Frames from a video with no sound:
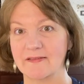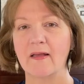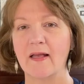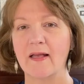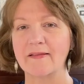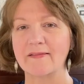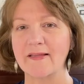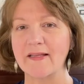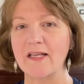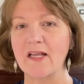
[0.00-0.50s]

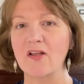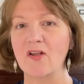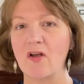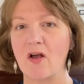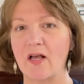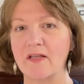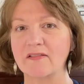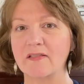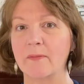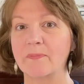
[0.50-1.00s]
as they can
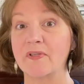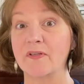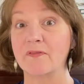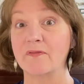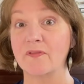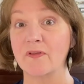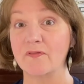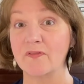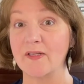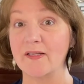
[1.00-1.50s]
cost up to
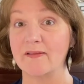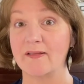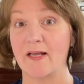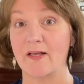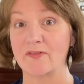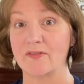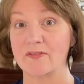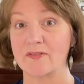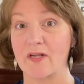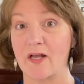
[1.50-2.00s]

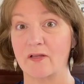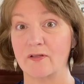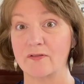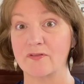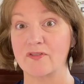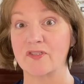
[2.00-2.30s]
$50,000